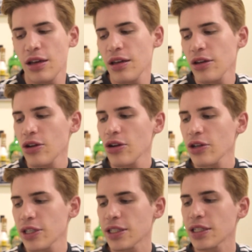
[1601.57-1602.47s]
In all
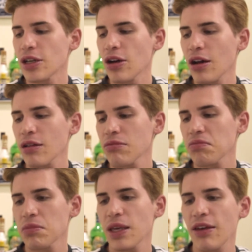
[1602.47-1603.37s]
honesty, I
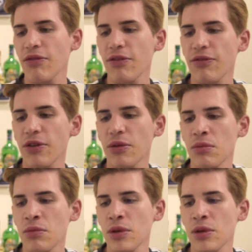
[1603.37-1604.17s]
give it from